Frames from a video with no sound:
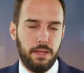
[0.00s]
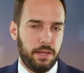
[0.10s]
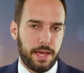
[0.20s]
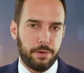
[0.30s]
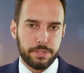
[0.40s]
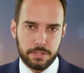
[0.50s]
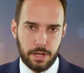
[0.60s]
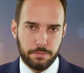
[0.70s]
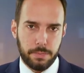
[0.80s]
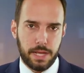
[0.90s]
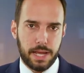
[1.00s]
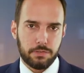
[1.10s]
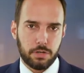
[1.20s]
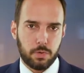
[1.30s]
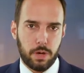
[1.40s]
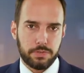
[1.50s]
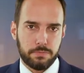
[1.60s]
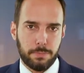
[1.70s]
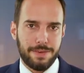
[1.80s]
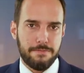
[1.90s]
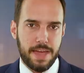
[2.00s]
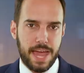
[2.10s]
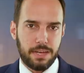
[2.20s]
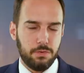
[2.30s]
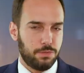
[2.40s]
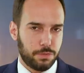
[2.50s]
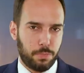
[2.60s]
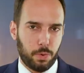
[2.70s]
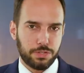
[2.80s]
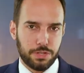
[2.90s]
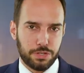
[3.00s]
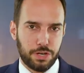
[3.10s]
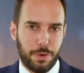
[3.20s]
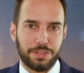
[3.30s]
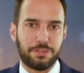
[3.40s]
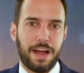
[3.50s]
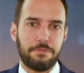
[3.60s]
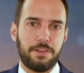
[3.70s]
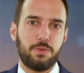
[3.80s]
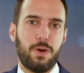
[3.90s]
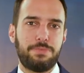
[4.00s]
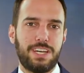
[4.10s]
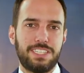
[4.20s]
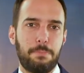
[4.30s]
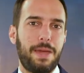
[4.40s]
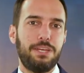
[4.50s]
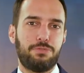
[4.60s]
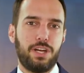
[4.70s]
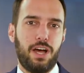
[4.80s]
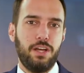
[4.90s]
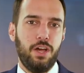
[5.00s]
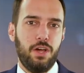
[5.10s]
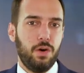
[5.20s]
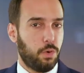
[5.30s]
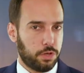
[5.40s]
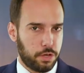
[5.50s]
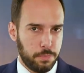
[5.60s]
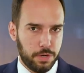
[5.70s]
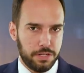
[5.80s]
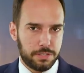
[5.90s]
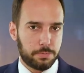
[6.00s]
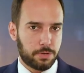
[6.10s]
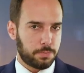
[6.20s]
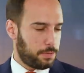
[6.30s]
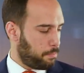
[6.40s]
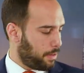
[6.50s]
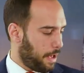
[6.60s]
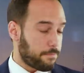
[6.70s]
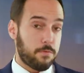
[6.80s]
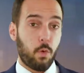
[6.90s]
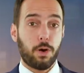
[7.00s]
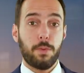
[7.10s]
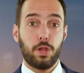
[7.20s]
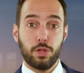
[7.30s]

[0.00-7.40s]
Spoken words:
And now it's time for me to answer a question from a fan who supports the show on the crowdfunding websites Patreon or the community subscription platform